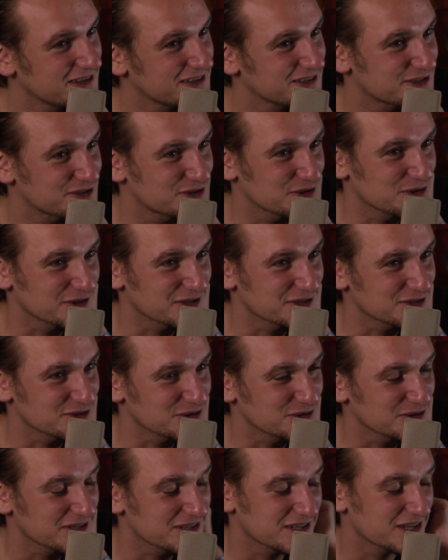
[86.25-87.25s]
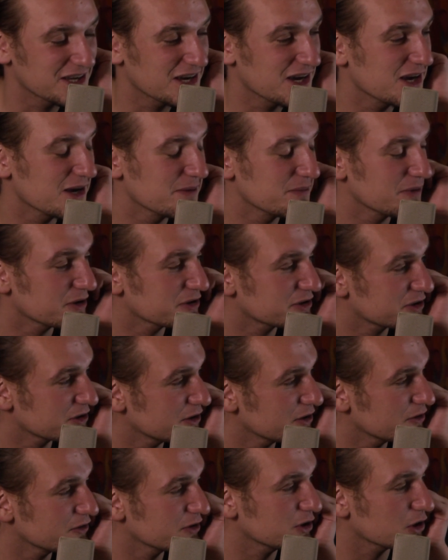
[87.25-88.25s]

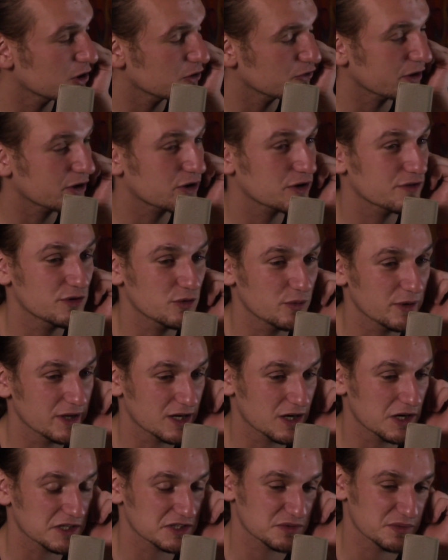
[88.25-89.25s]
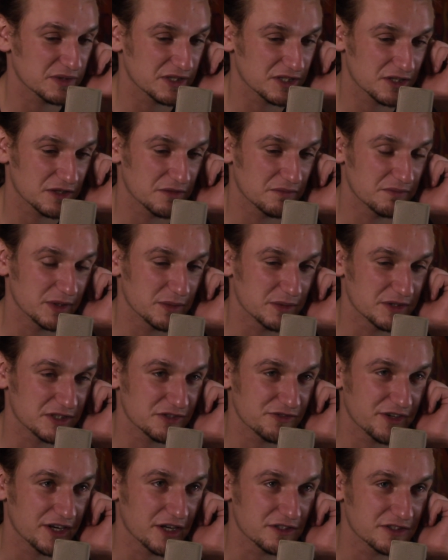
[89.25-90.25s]
Mm-hmm. We got a record of the week last week on
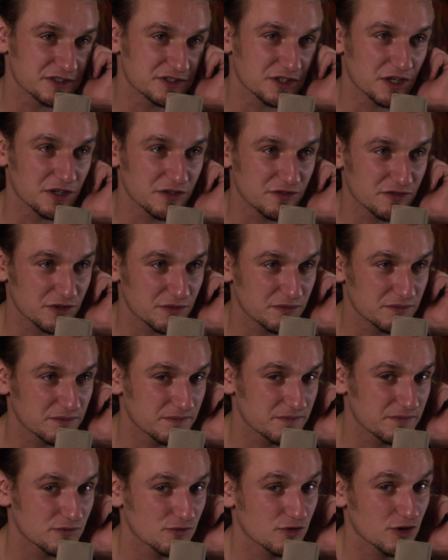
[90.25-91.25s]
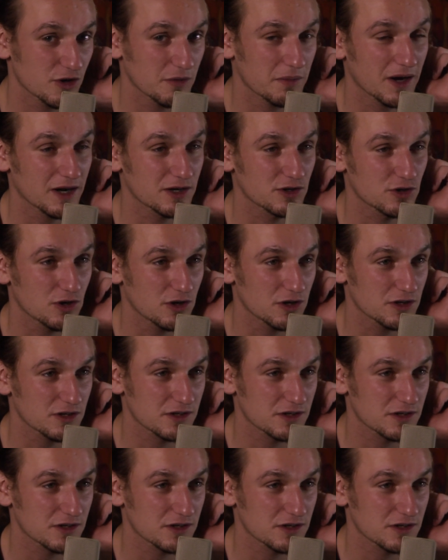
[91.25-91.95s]
BBC Radio Stoke from Rob Adcock.